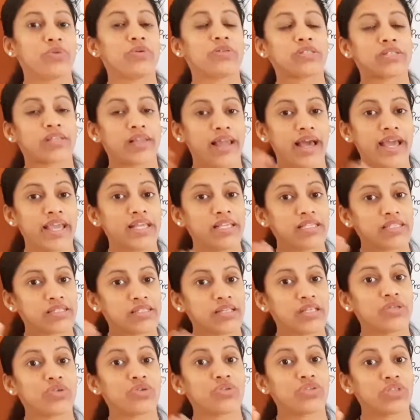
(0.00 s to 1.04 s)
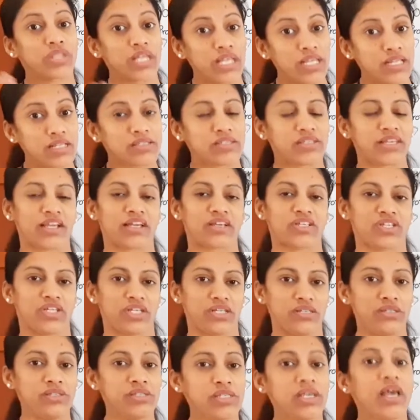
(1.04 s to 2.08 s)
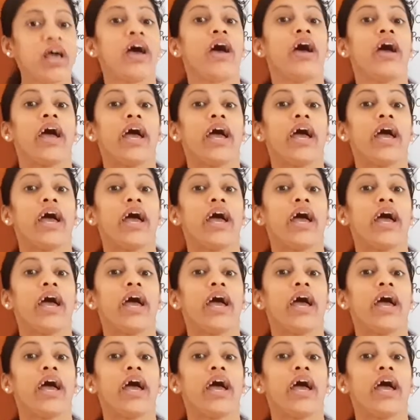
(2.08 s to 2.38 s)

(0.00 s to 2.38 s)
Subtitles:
is sliced into thin sections